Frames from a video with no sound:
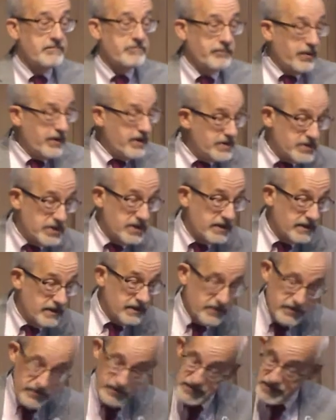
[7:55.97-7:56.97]
preaching
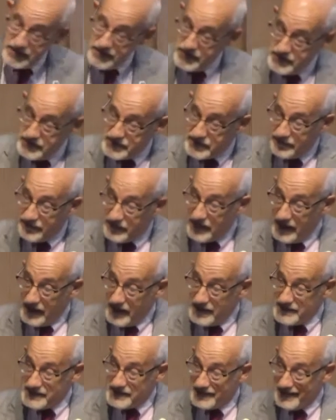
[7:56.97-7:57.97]
the good news of
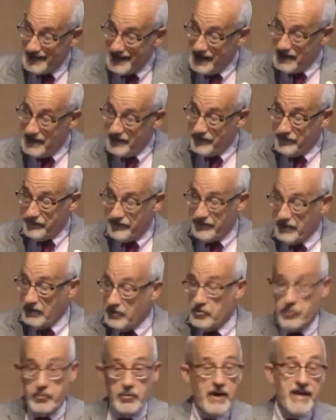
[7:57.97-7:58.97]
God's love,
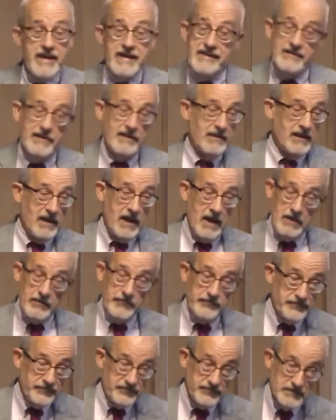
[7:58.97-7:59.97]
great love
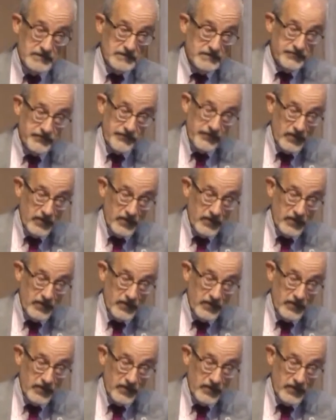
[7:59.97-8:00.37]
for